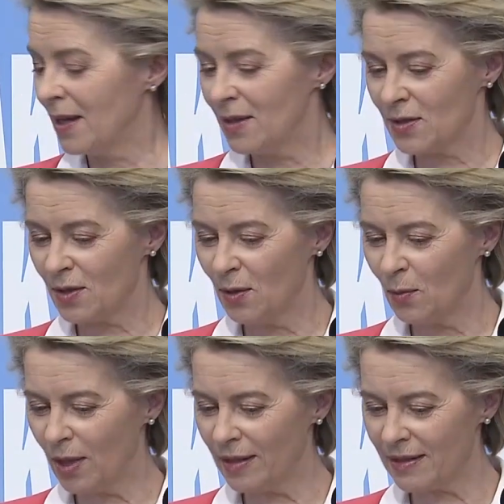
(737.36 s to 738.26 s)
So
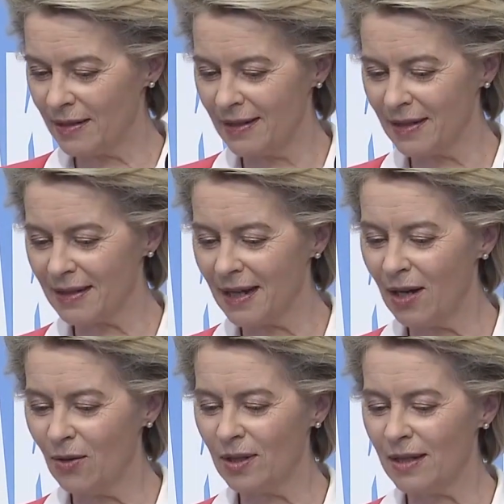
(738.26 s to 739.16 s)
what is needed
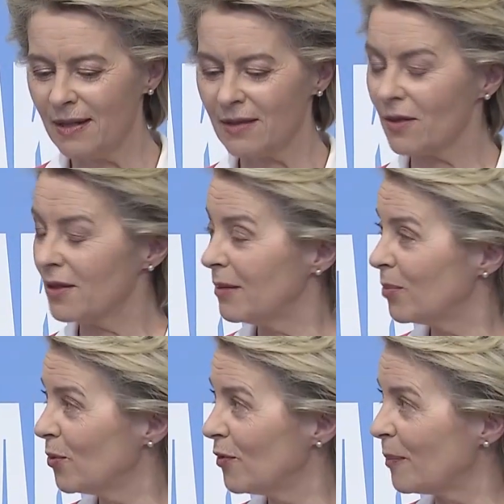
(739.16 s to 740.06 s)
now is the
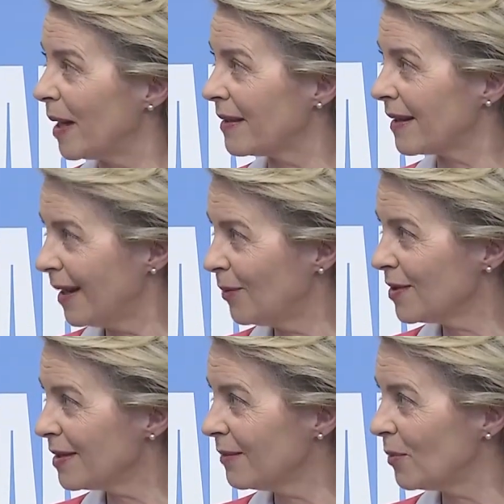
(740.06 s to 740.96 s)
approval by the
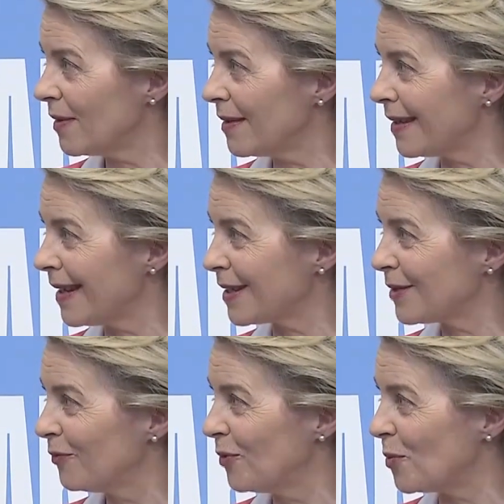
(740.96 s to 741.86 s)
Council within the next
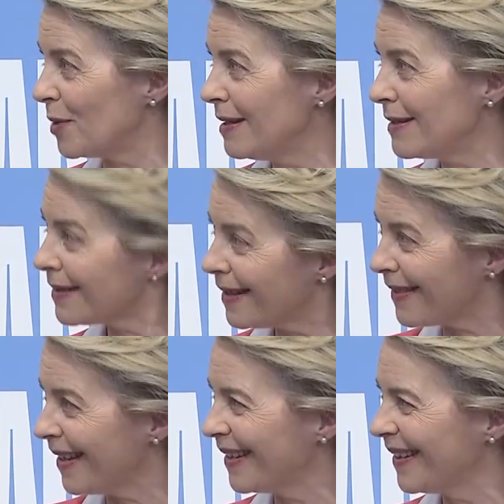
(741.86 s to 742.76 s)
4 weeks, and
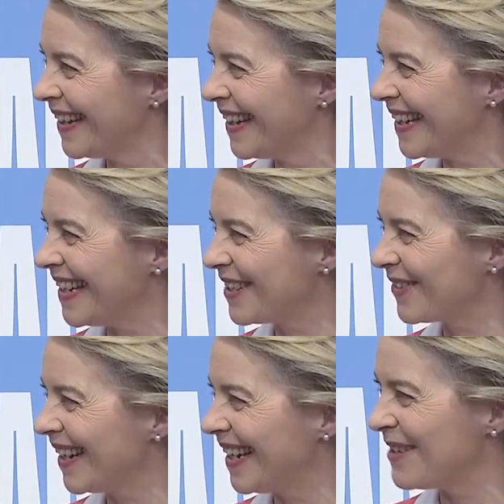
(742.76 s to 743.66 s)
then in
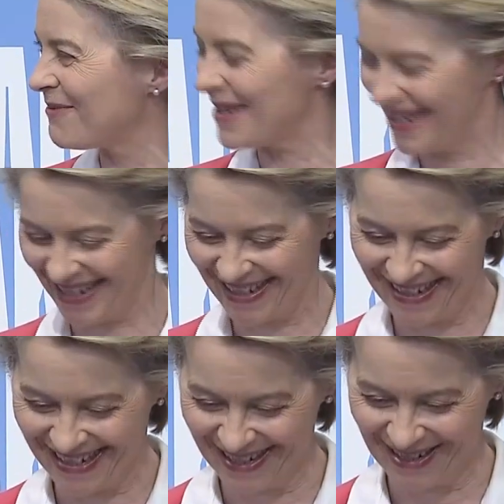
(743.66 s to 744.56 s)
July we can
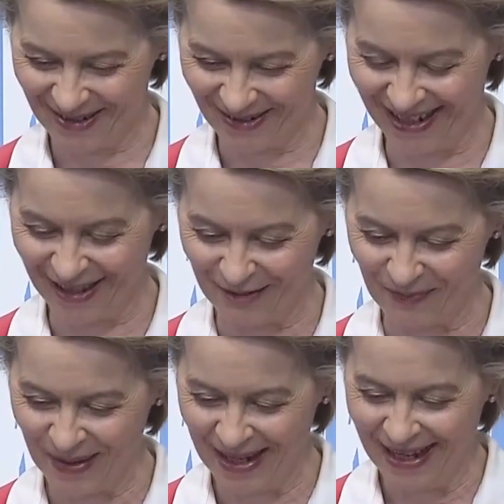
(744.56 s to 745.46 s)
start together.
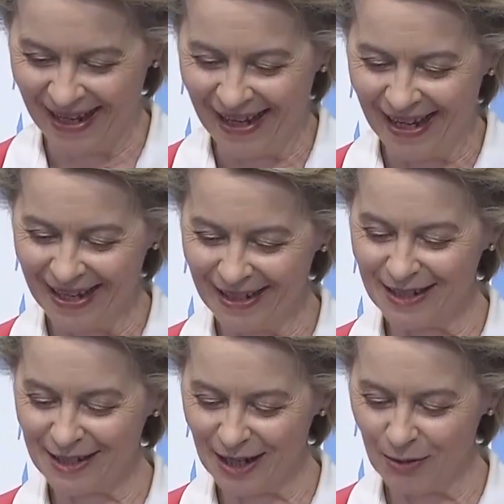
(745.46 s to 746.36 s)
And it
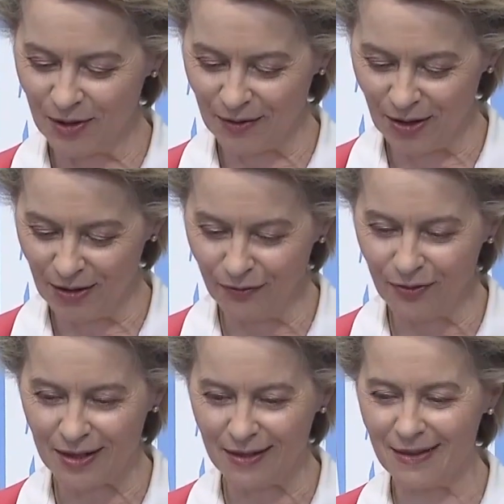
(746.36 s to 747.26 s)
is now with
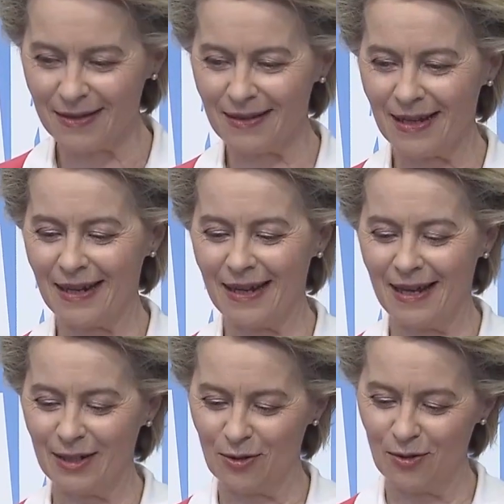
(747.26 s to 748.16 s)
confidence that I
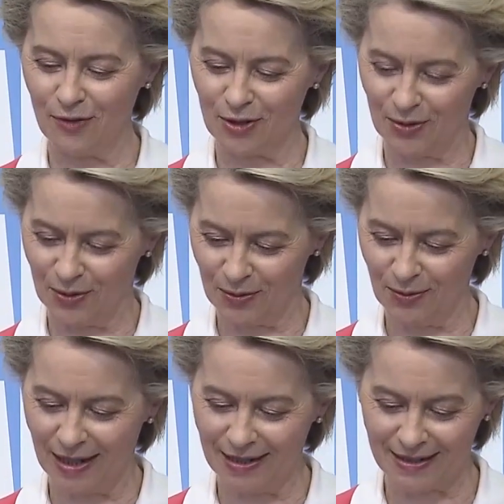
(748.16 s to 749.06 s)
hand over to
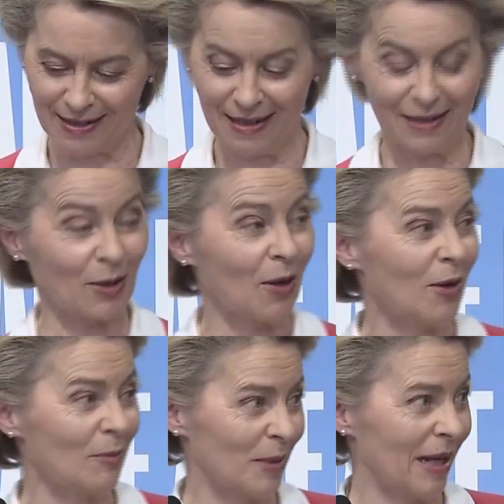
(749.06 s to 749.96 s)
you, Alexander,
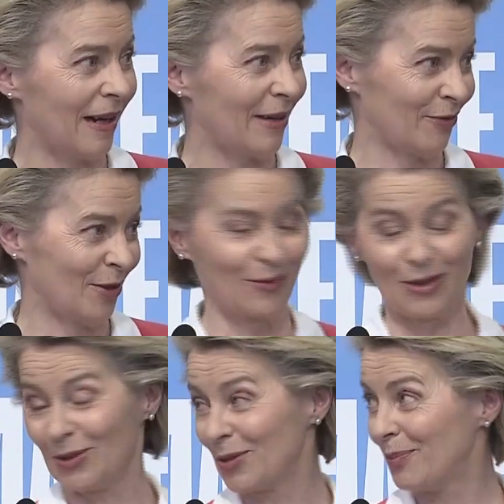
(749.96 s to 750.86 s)
on behalf of the
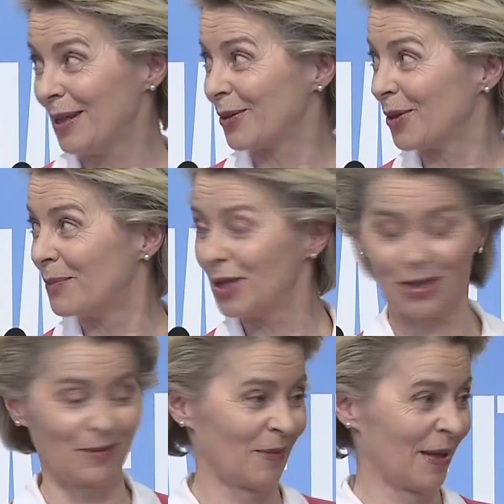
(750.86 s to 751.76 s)
European Commission,